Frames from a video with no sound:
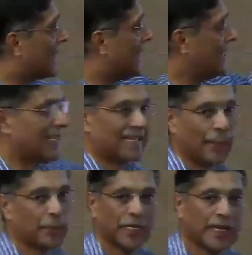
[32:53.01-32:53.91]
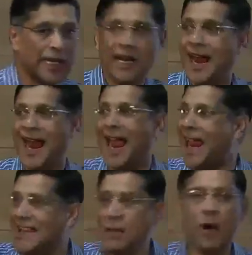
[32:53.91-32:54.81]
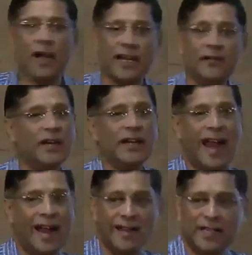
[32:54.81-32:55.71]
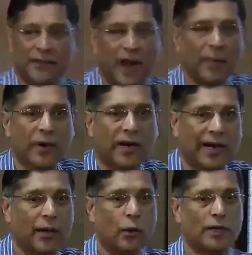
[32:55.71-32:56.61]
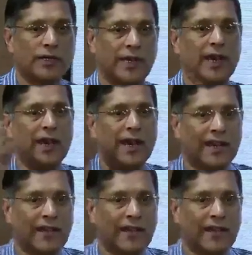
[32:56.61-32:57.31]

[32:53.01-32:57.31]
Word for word: this subsidy anyone, even a landless farmer, can go and say,